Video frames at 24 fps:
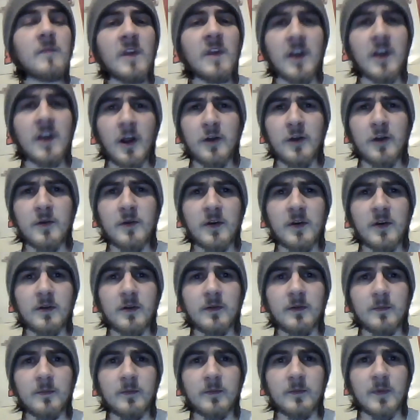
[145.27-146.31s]
you know,
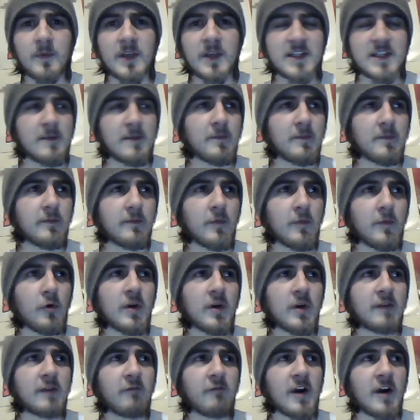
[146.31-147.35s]
is it
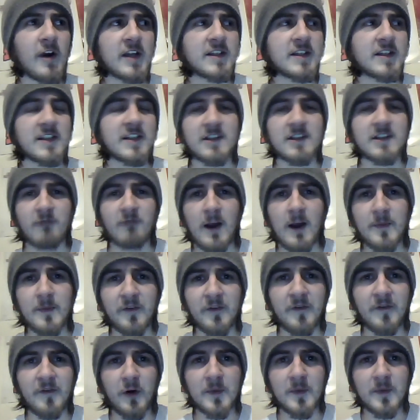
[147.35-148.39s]
morally right to scrap the
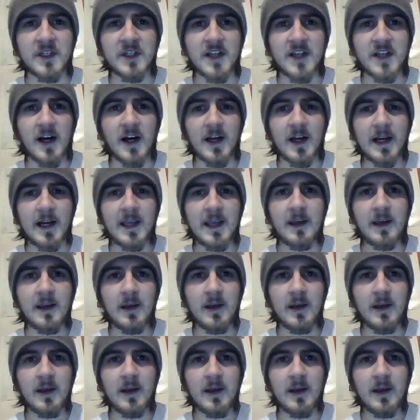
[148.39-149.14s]
film entirely?